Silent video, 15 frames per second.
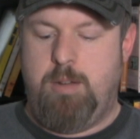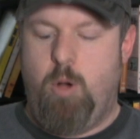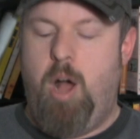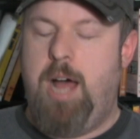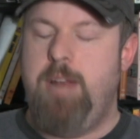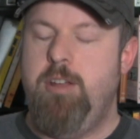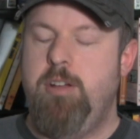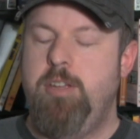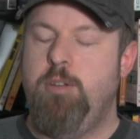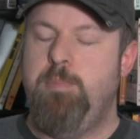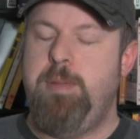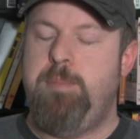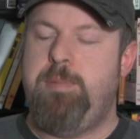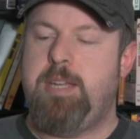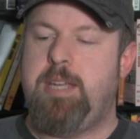Well, I know you'll
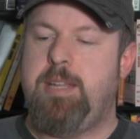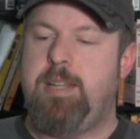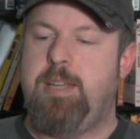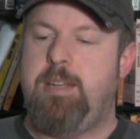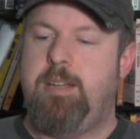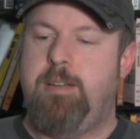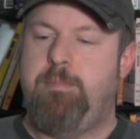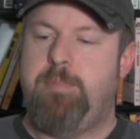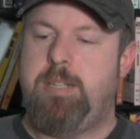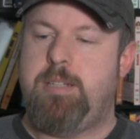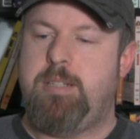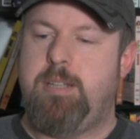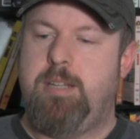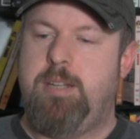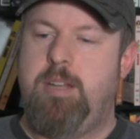be picking that up,
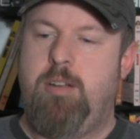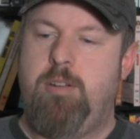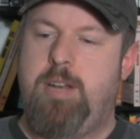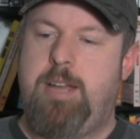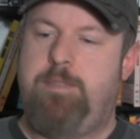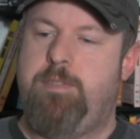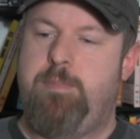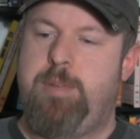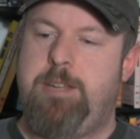but no, not for me.